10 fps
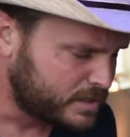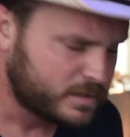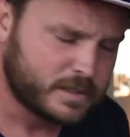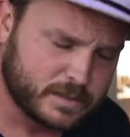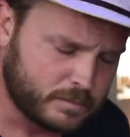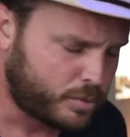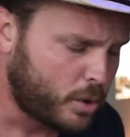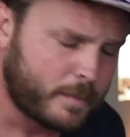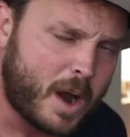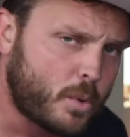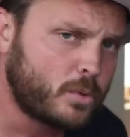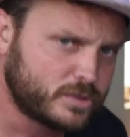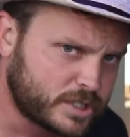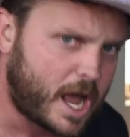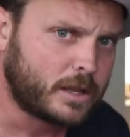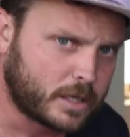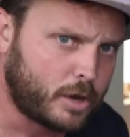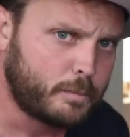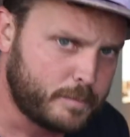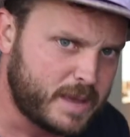This is a program I wrote in Scala
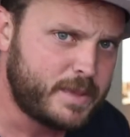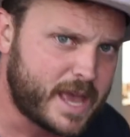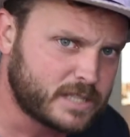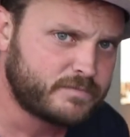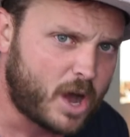called BBS,